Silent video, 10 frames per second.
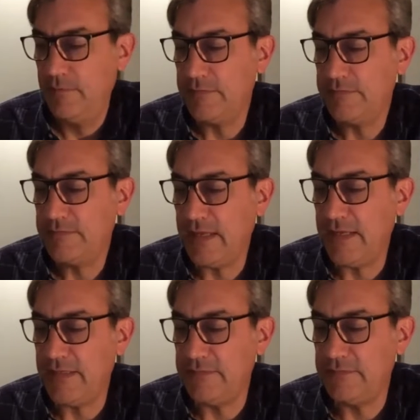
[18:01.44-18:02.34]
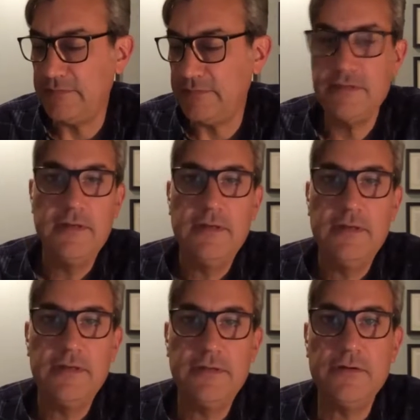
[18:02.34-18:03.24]
where it stays
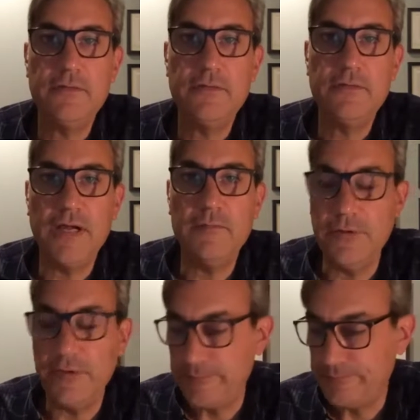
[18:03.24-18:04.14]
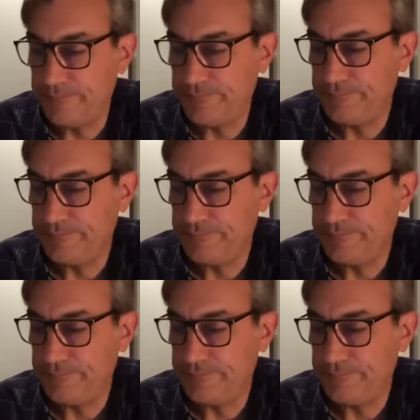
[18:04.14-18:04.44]
a little while more.